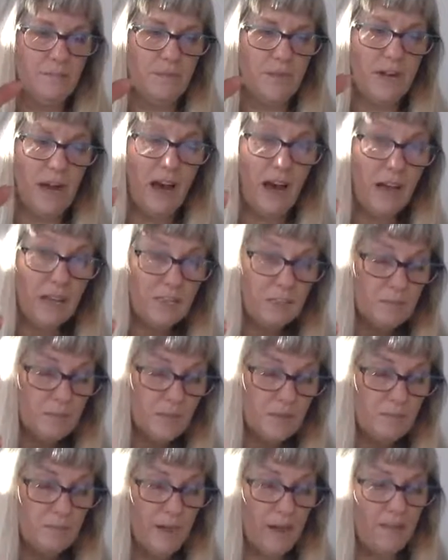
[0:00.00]
cosmic
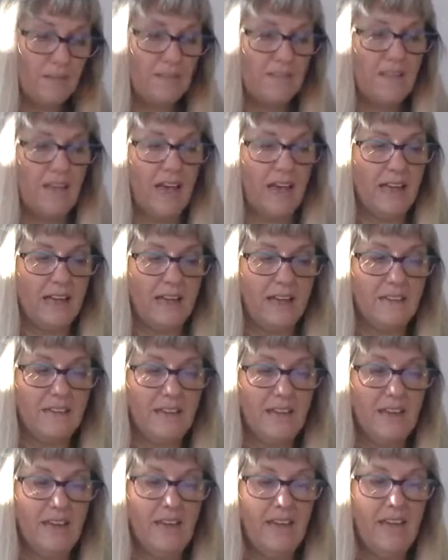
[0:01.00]
Mount Zion
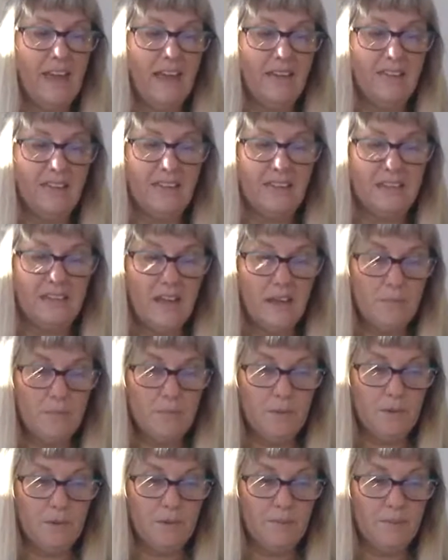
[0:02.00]
and the
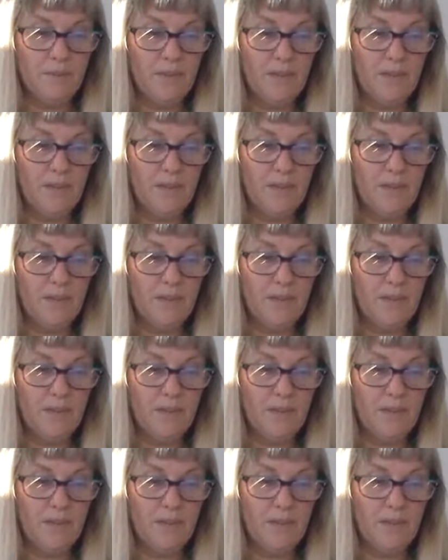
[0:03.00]
temple.